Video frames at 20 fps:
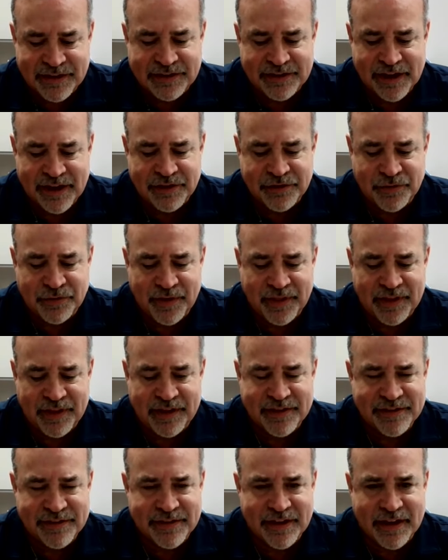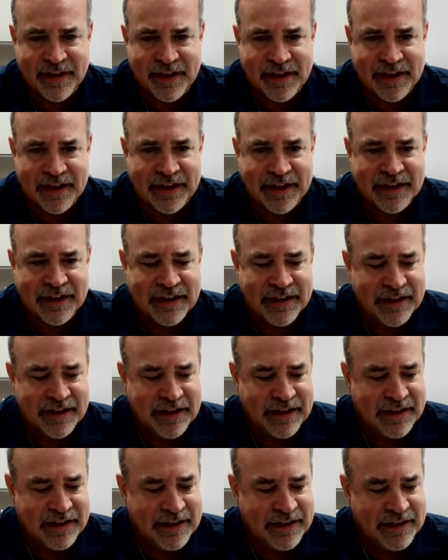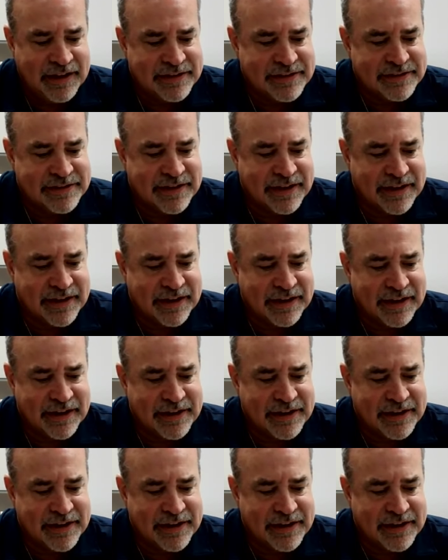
in touch with his uh, his uh,